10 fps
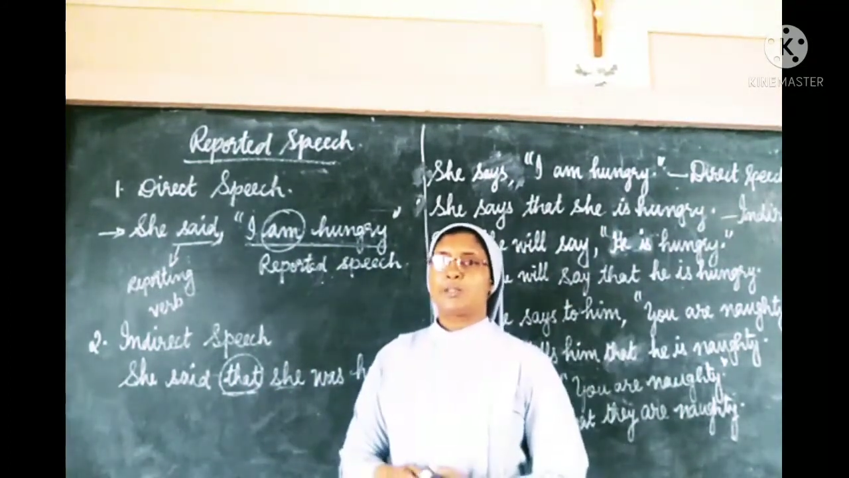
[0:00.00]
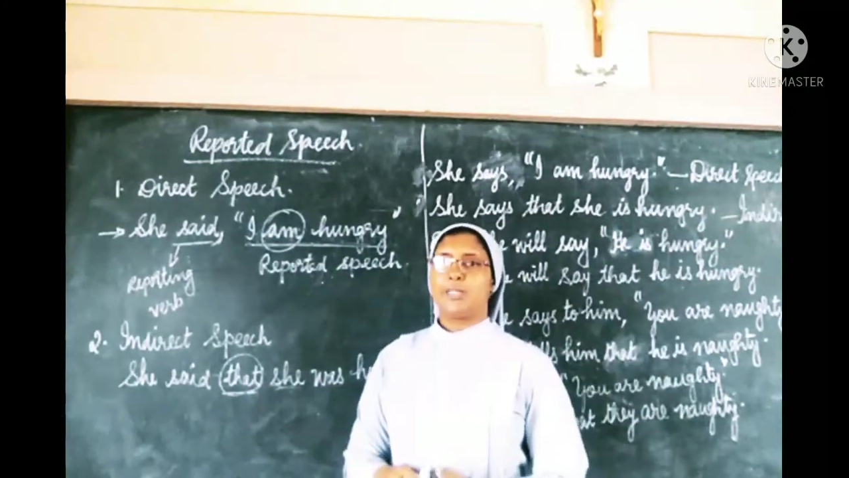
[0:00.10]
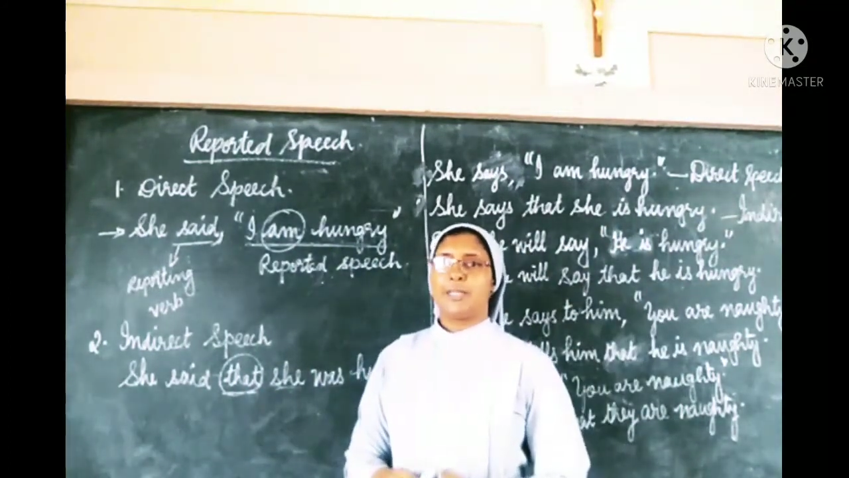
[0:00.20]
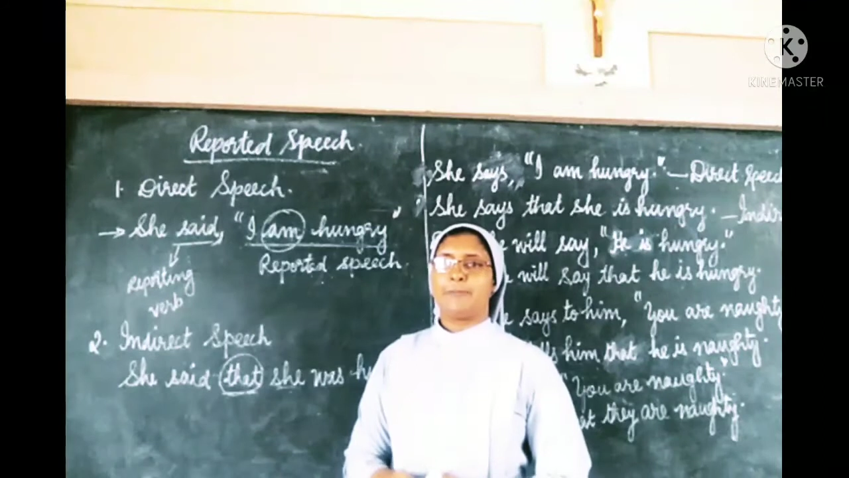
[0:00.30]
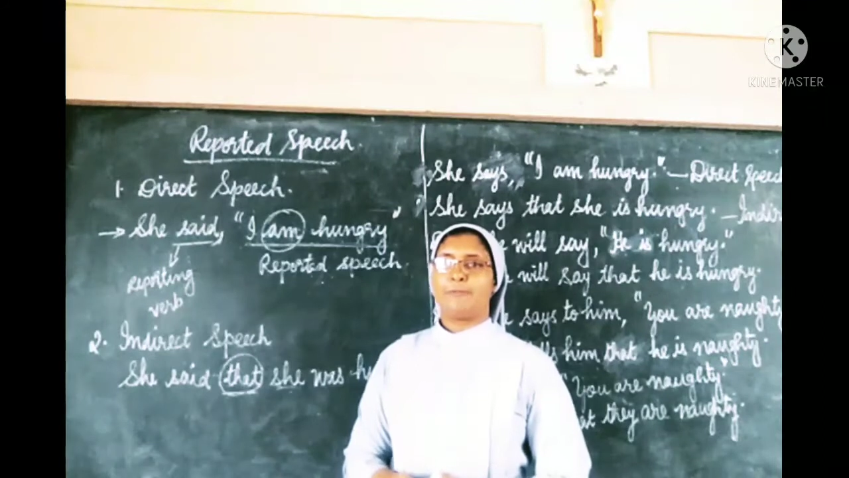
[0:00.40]

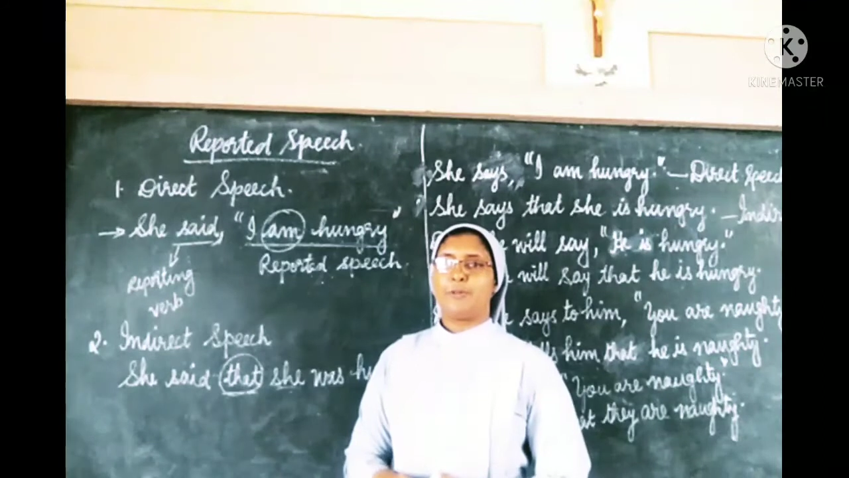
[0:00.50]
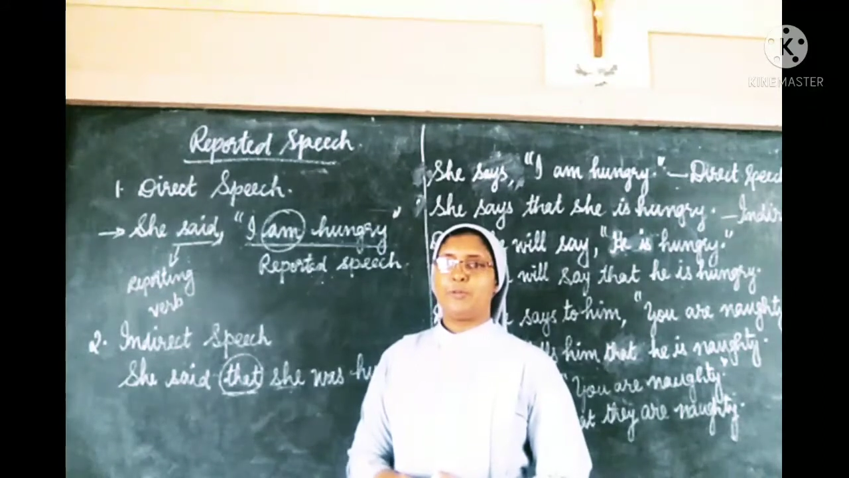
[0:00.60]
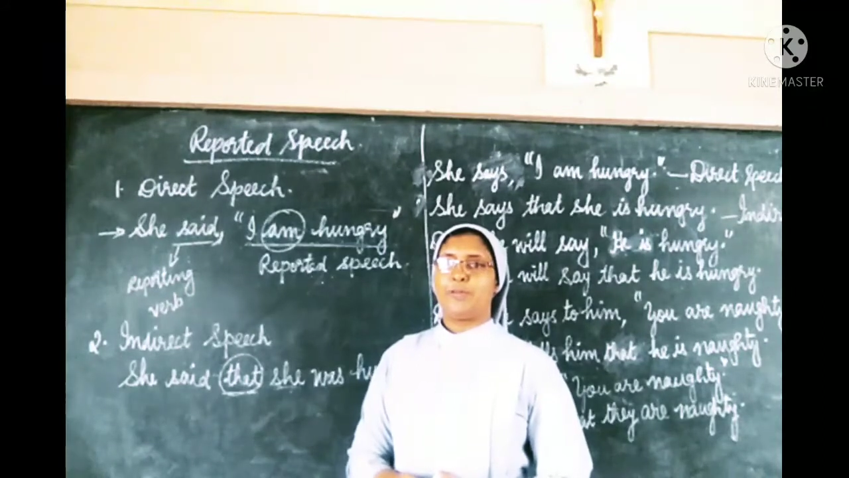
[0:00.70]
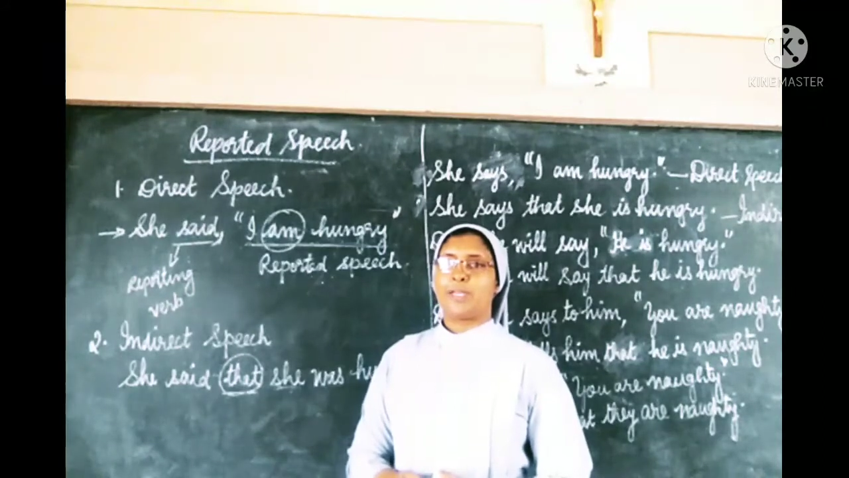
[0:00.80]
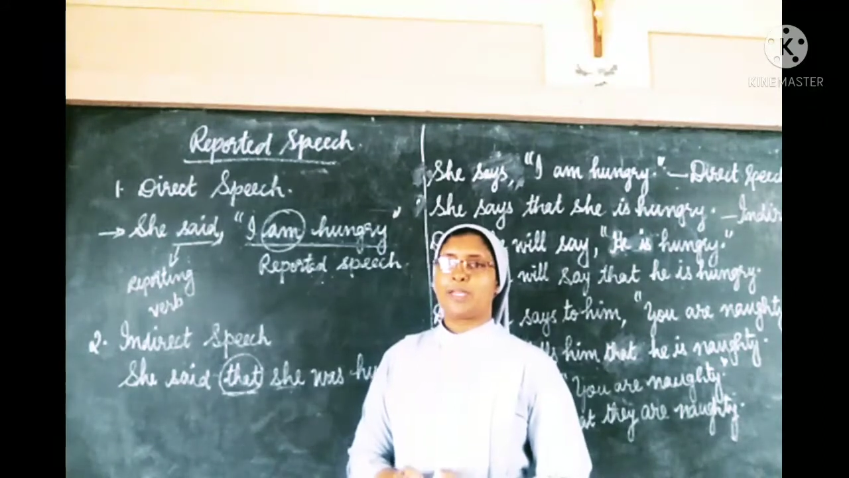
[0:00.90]
So
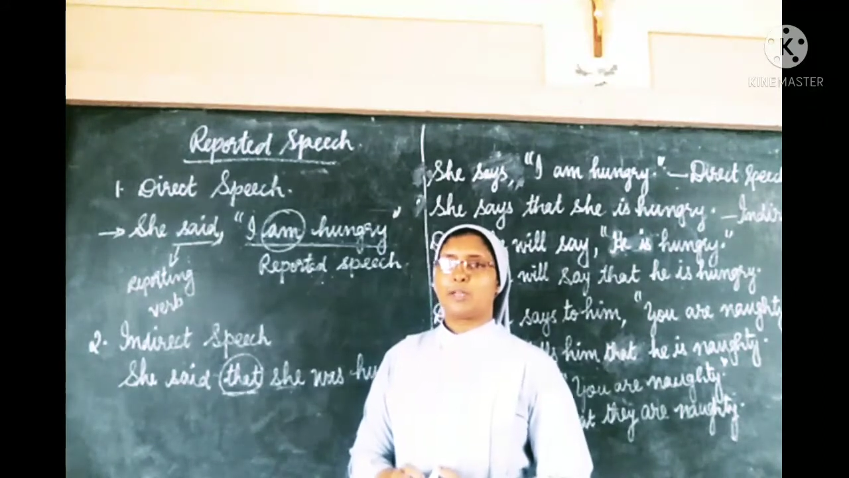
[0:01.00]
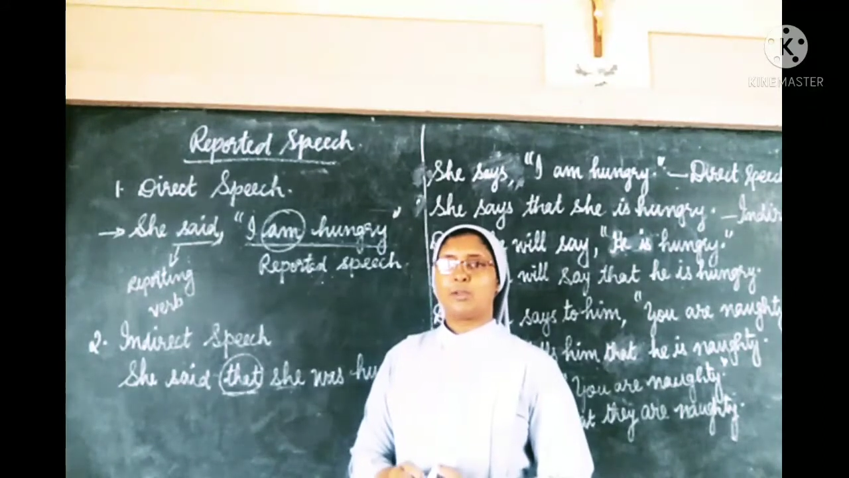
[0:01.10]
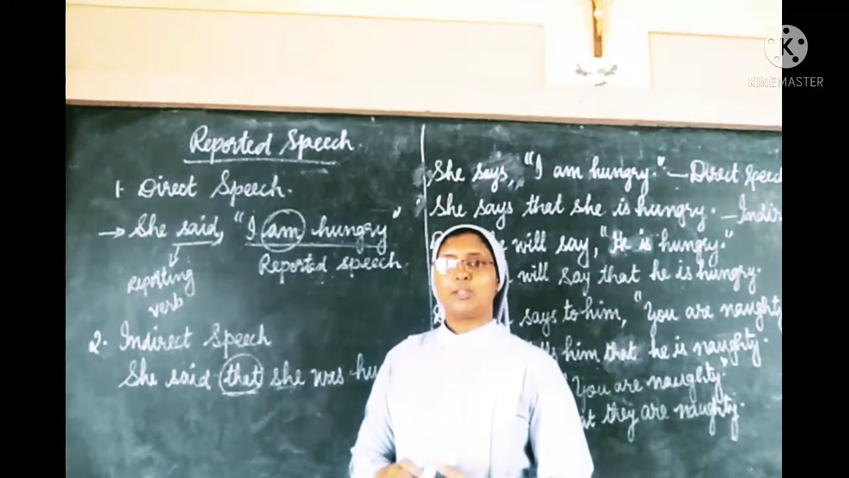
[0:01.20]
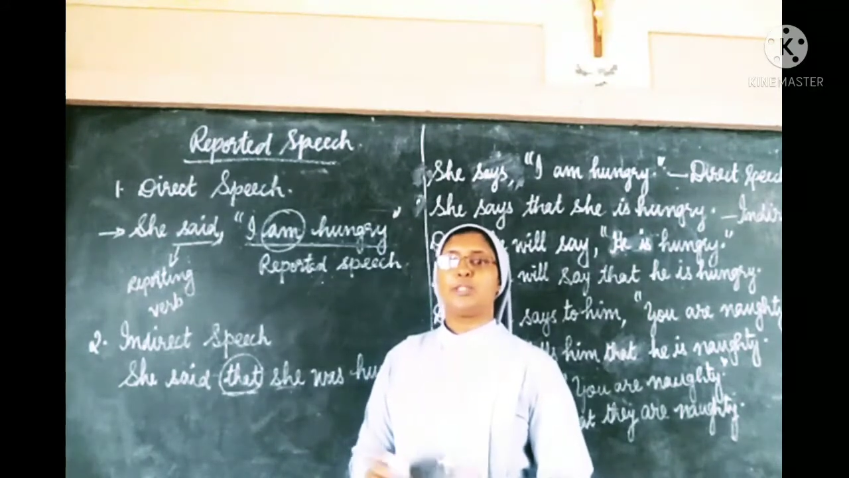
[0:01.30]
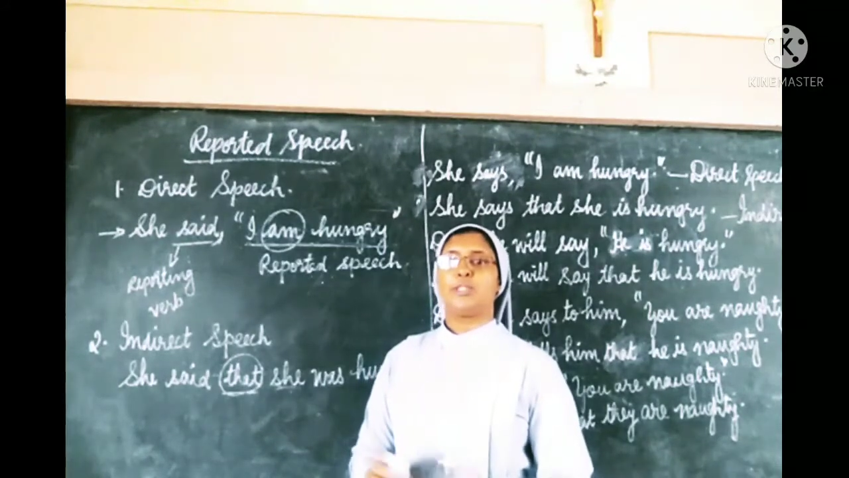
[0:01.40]
therefore we
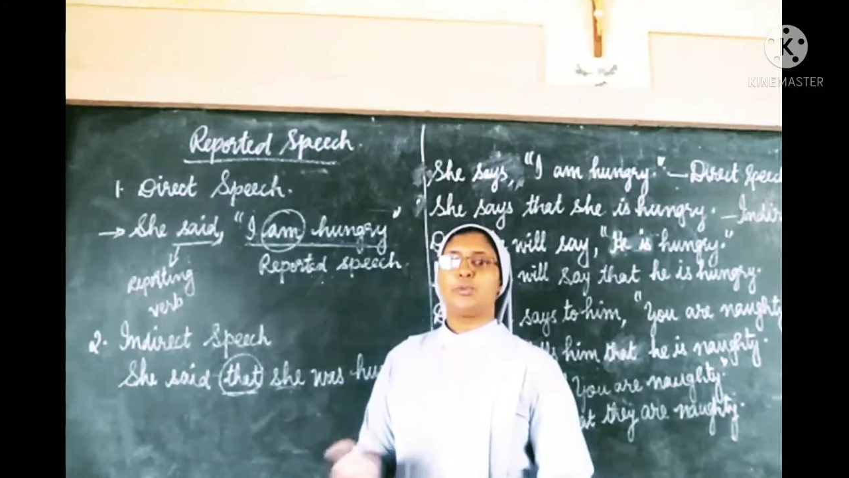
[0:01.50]
cannot